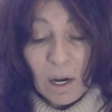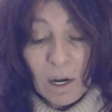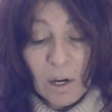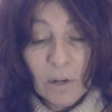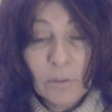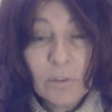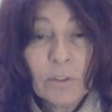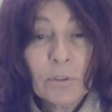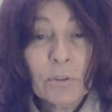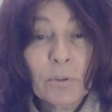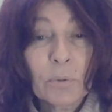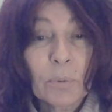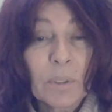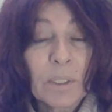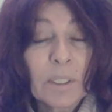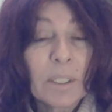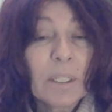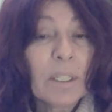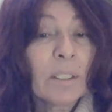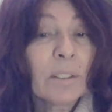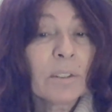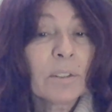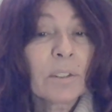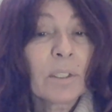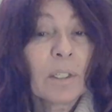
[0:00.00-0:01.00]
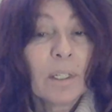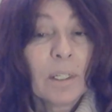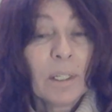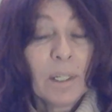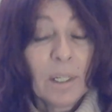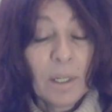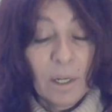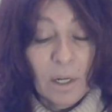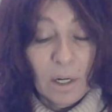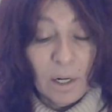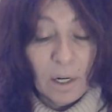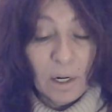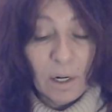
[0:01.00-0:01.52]
All those readings
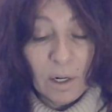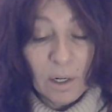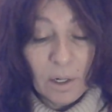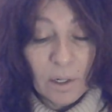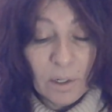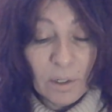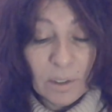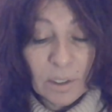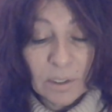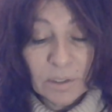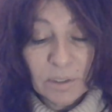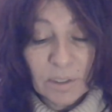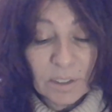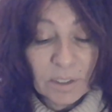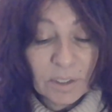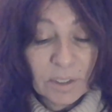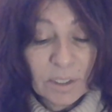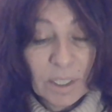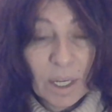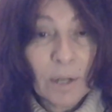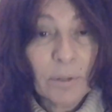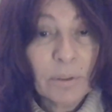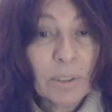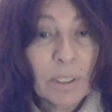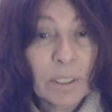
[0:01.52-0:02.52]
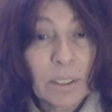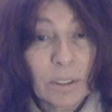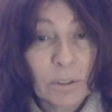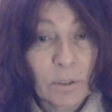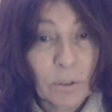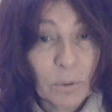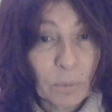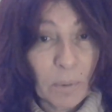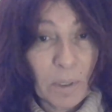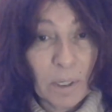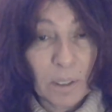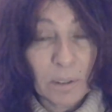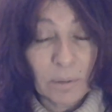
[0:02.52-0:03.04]
are discounted
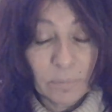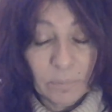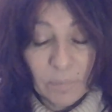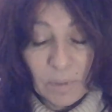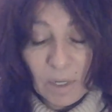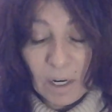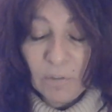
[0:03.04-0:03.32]
as well.